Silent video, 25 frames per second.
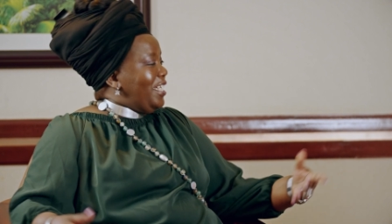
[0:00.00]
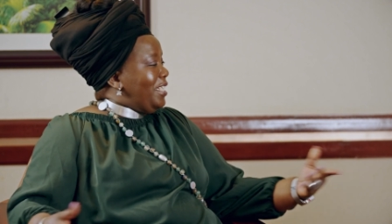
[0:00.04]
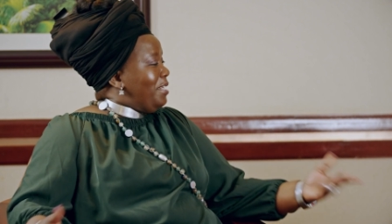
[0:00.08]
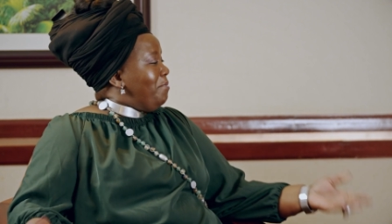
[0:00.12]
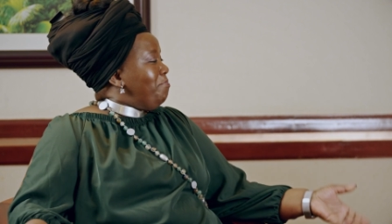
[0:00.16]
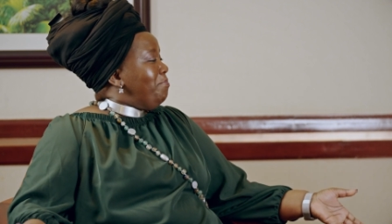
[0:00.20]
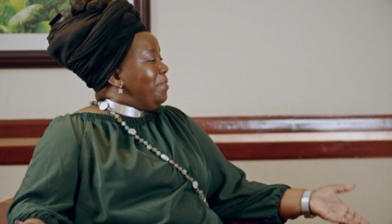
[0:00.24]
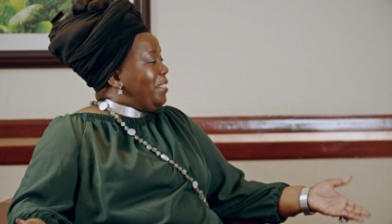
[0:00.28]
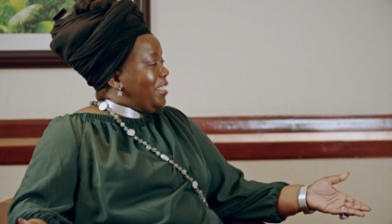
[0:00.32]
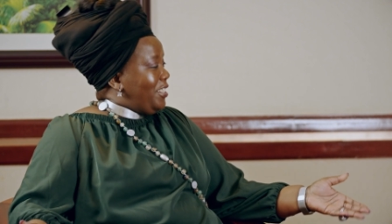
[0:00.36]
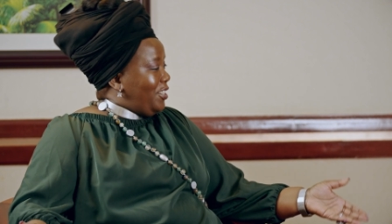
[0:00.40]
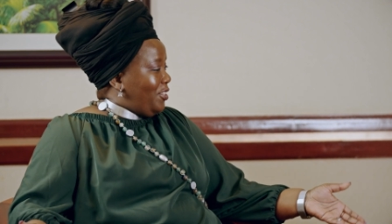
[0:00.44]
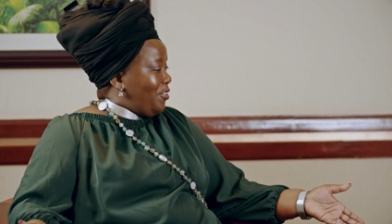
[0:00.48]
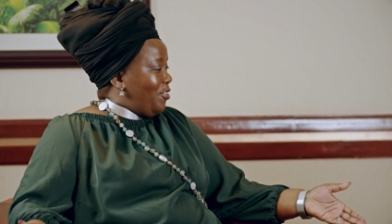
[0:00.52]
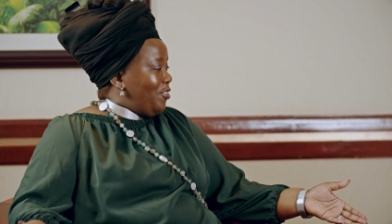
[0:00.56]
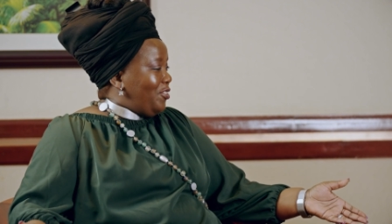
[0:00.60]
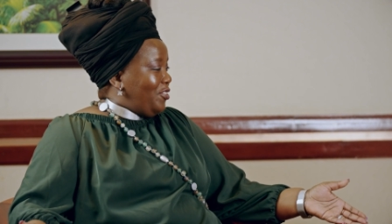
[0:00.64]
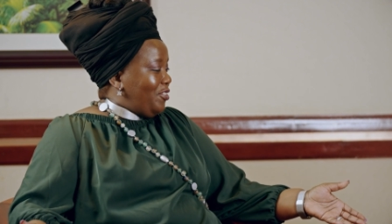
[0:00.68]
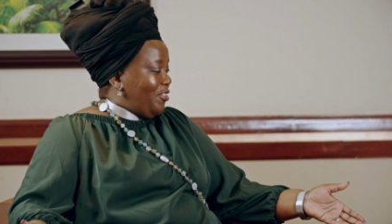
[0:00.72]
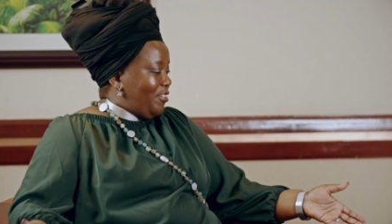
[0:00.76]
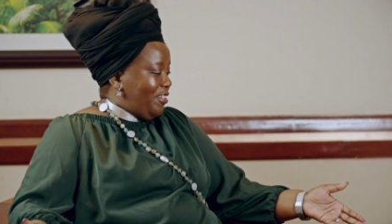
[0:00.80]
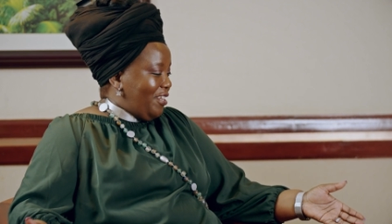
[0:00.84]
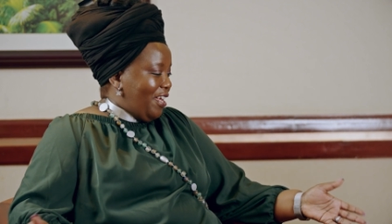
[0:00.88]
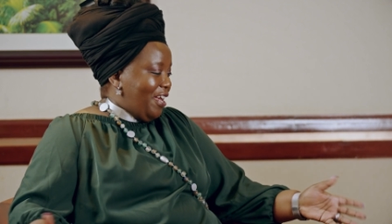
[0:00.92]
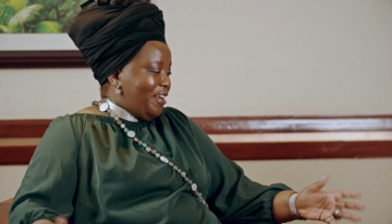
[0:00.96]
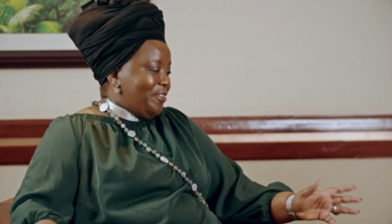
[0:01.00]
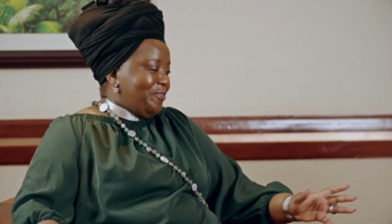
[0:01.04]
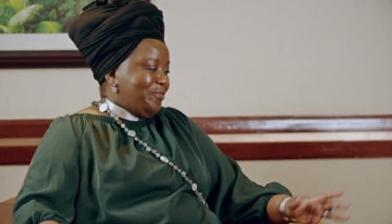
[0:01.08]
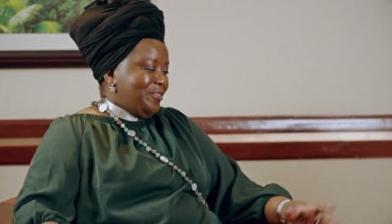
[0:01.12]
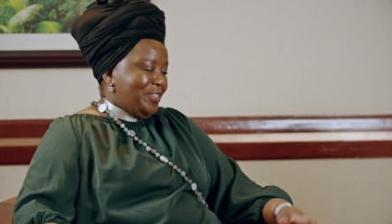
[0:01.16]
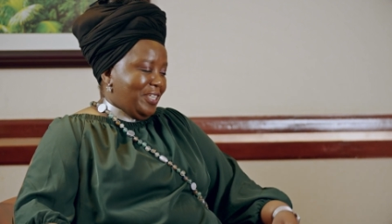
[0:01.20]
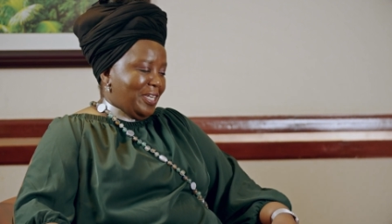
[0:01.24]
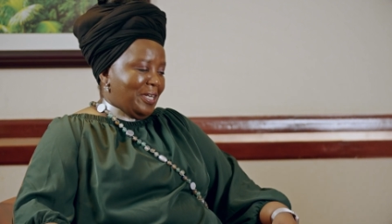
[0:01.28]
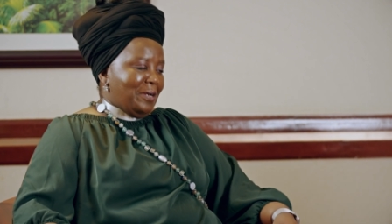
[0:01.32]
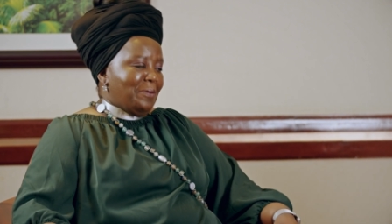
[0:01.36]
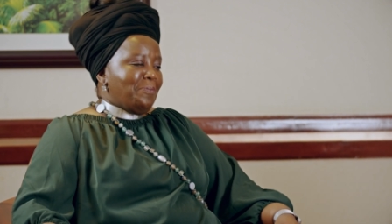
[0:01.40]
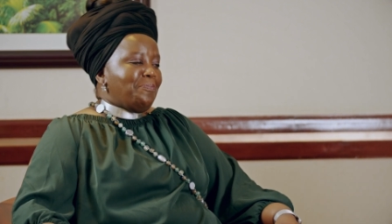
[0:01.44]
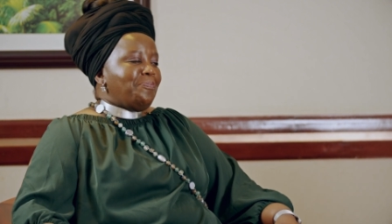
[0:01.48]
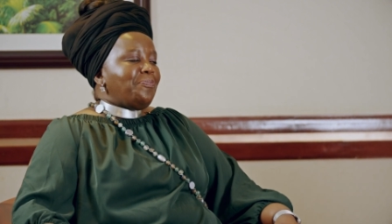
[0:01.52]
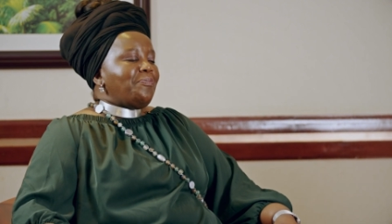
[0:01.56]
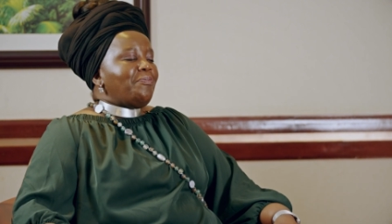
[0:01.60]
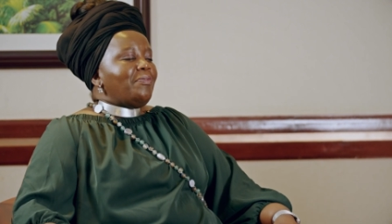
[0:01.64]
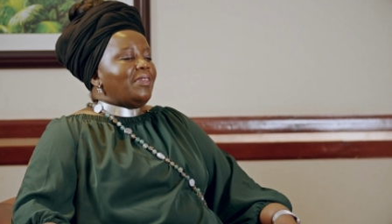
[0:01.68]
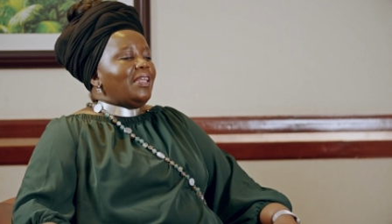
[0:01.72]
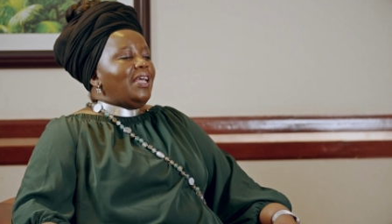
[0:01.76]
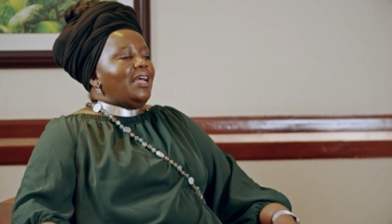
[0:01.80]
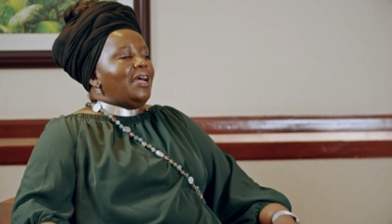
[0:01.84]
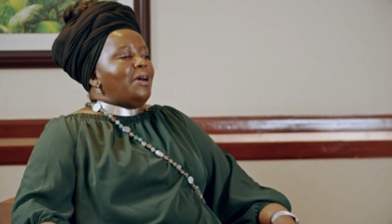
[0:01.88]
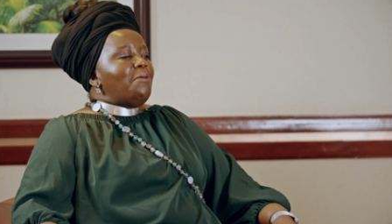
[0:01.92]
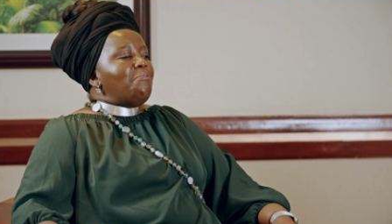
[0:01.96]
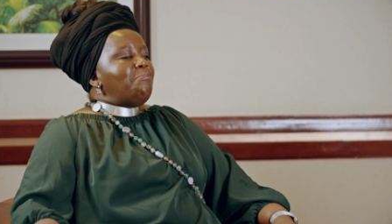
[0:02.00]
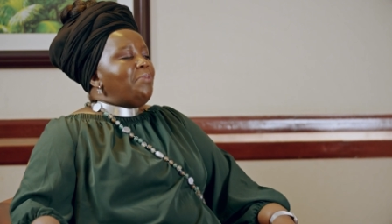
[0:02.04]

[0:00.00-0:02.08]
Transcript: Yeah, the big social life. Yeah. yeah, yeah.